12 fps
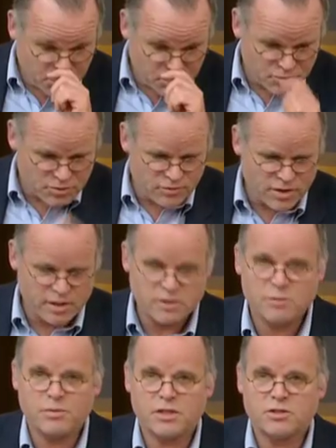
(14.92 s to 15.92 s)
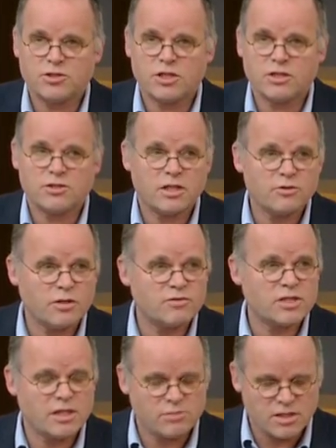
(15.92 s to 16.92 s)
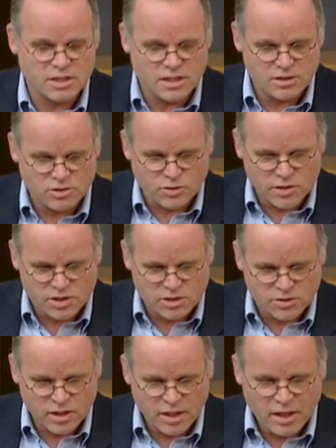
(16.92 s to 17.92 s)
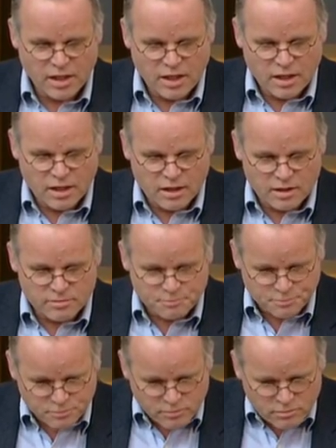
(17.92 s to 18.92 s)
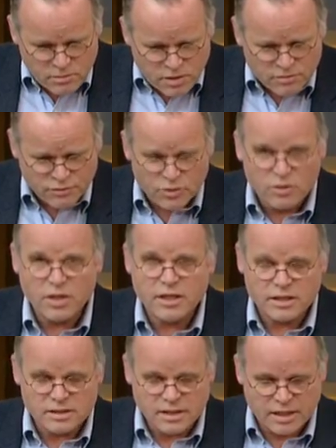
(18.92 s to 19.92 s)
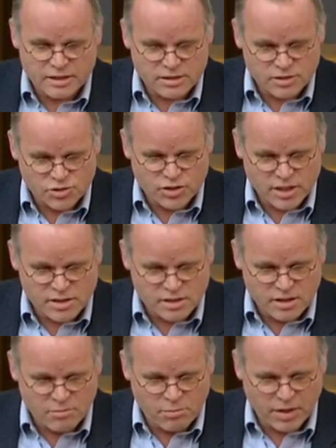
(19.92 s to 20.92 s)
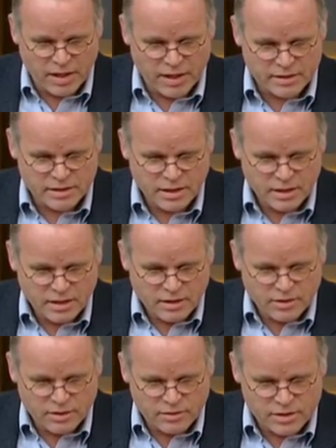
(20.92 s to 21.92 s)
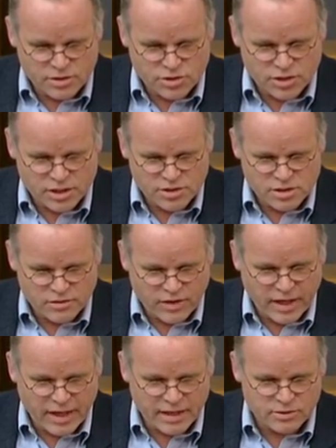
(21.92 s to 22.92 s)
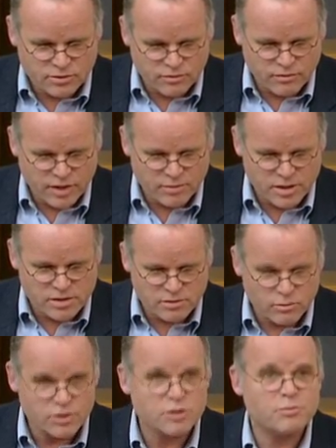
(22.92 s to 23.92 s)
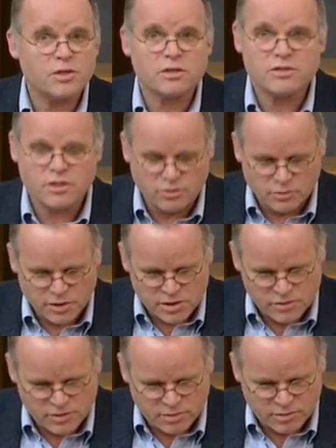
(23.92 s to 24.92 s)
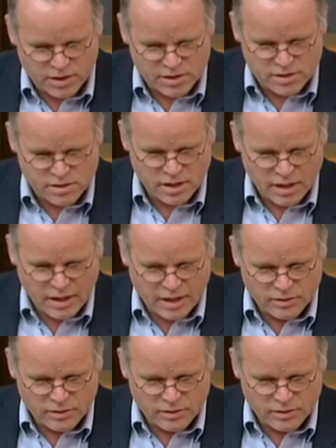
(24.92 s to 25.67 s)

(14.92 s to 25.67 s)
proposals for an airspace change. And I don't have time today to go into fully anxiety, stress and impact that these changes have had on families in Winchburn, South Queensferry and places